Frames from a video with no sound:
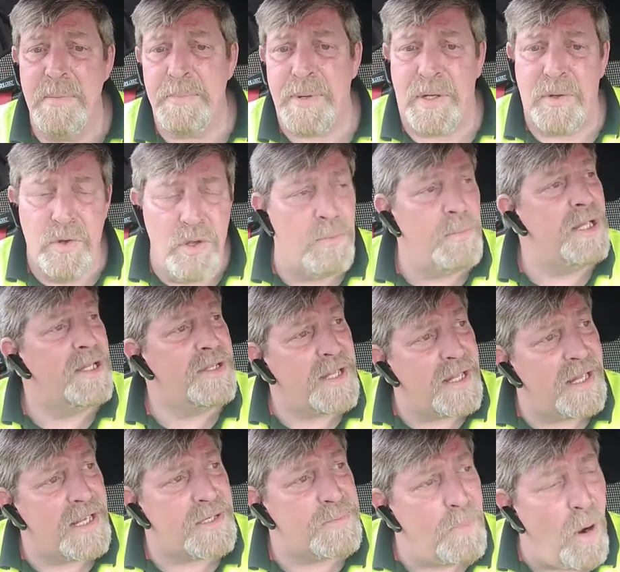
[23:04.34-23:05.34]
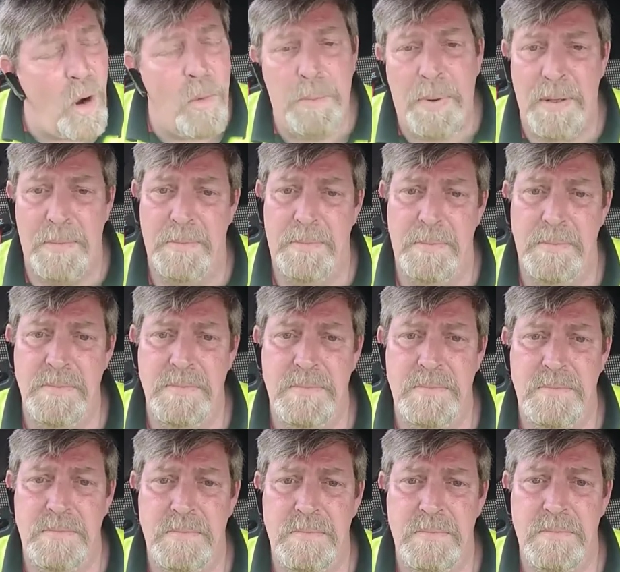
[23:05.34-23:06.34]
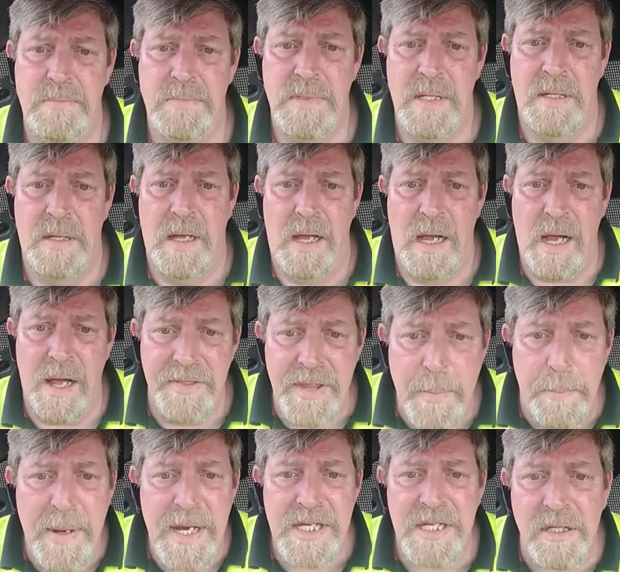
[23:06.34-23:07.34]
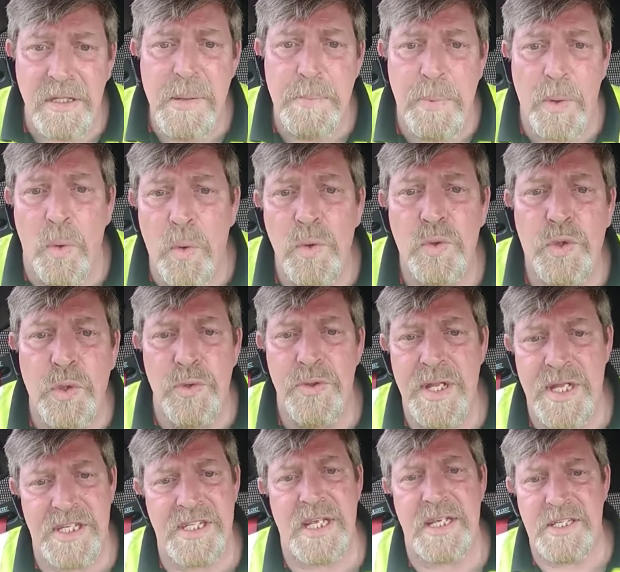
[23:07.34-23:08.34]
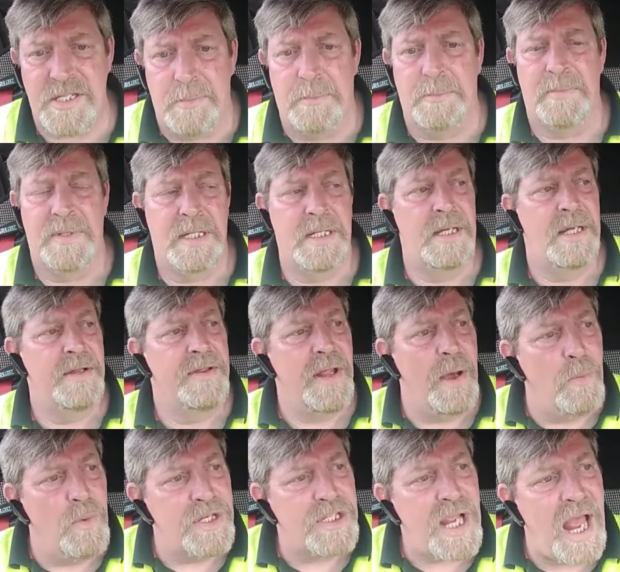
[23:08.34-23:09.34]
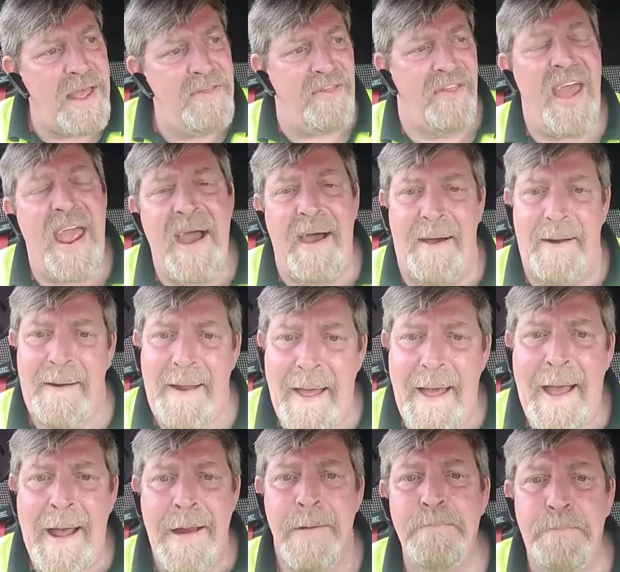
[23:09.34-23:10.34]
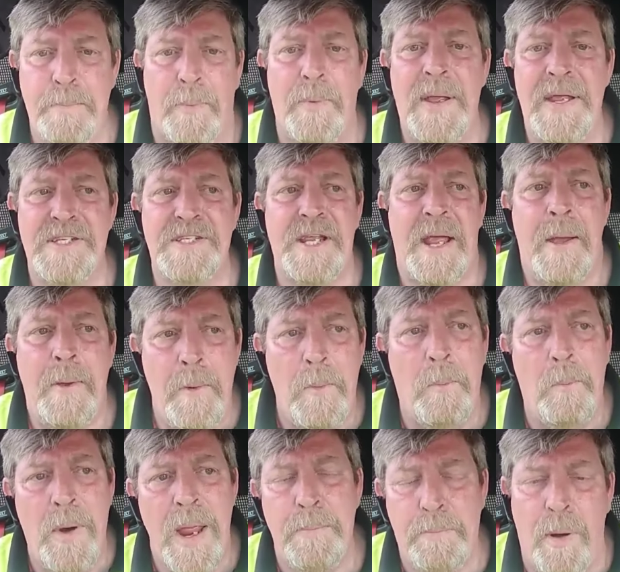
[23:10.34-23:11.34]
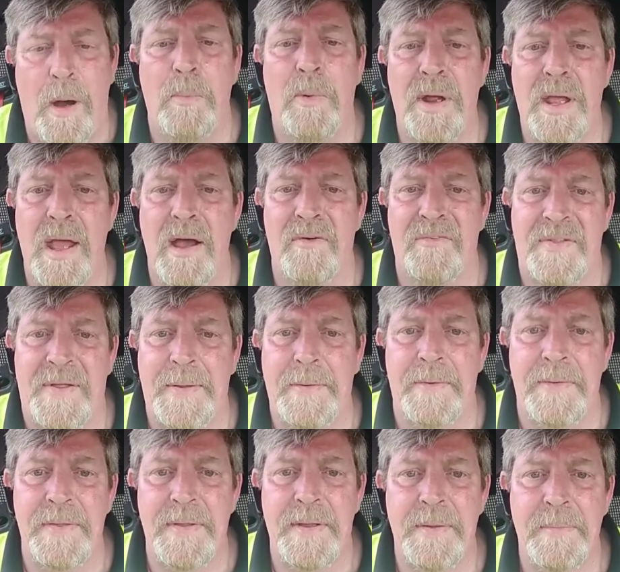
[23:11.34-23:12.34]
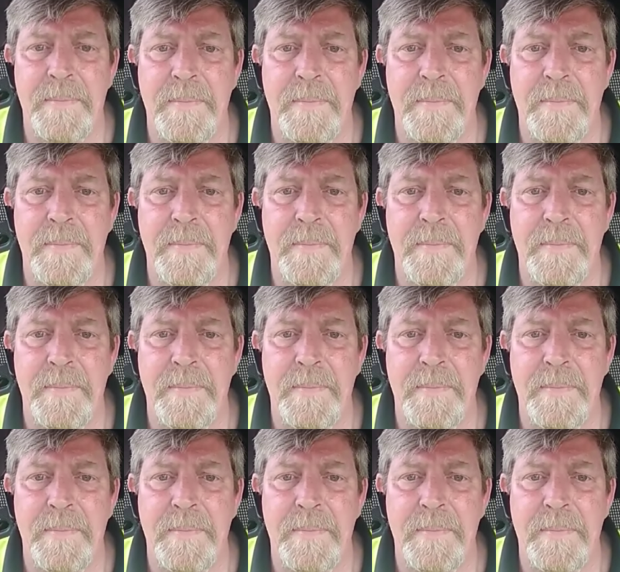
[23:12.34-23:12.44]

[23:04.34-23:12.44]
procurement to this mob, and they basically broke down the system that was there in place with Public Health England,